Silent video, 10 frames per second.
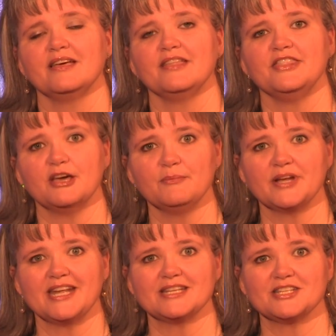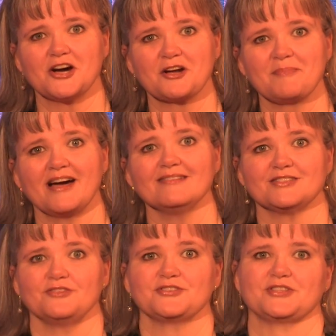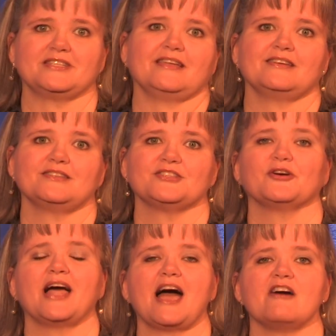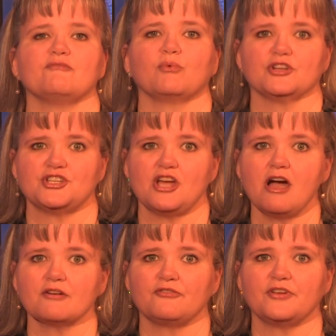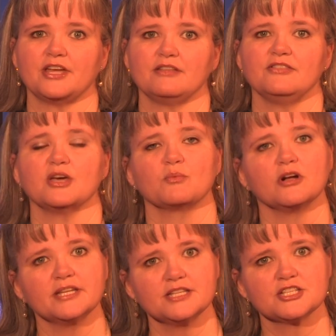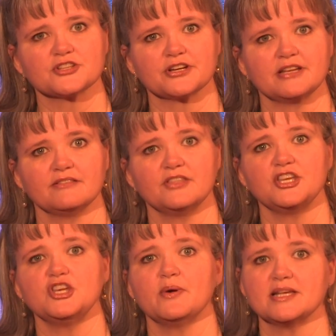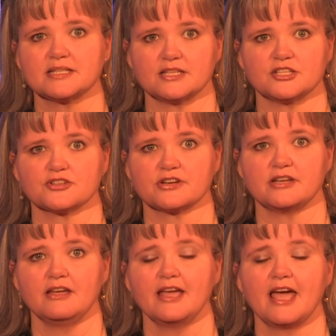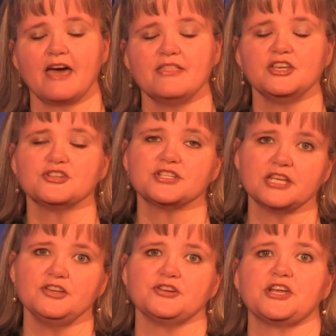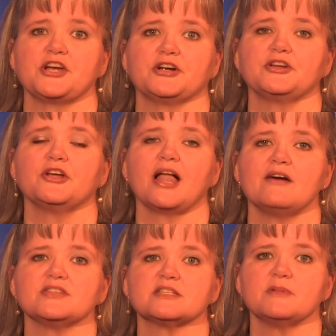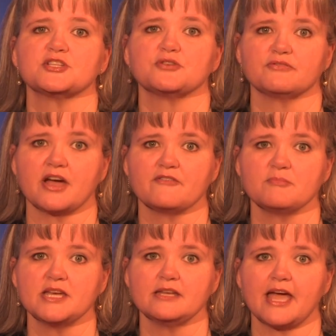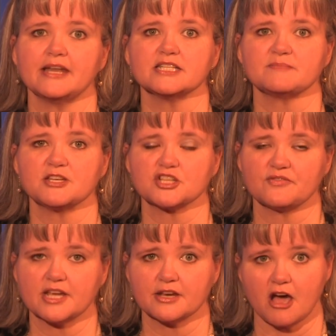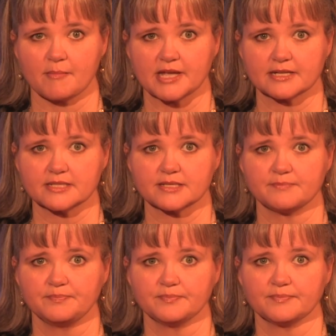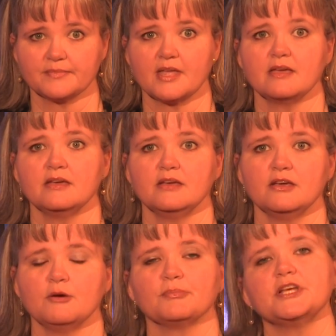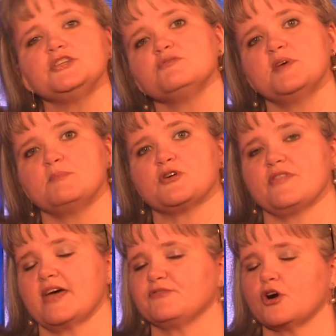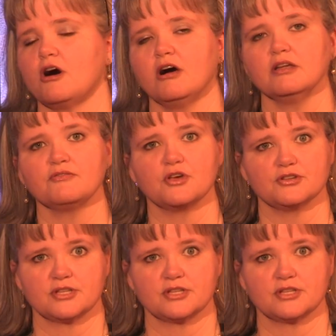Then we need to talk about social studies. You'll have world geography, then world history, then U.S. history, and then your senior year, you'll have a semester of government and a semester of economics. Please remember that for all of those